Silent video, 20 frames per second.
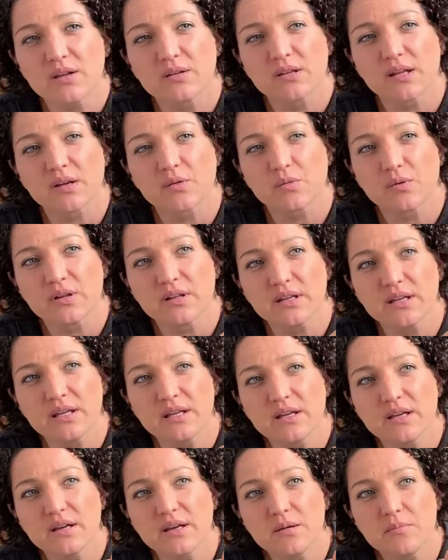and like really
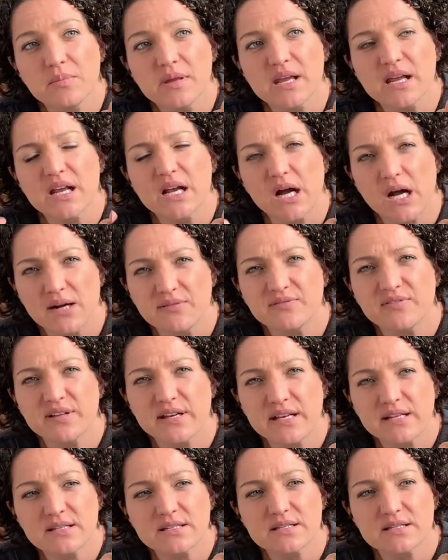being
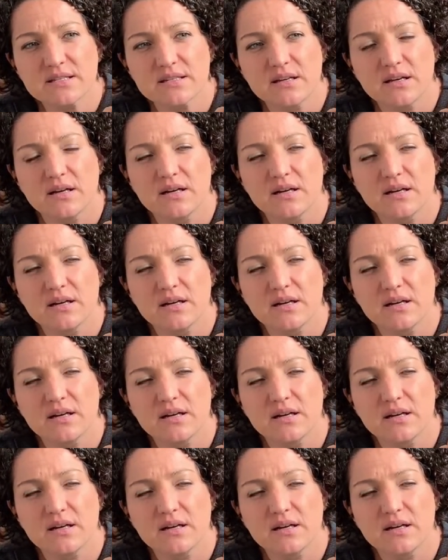confident.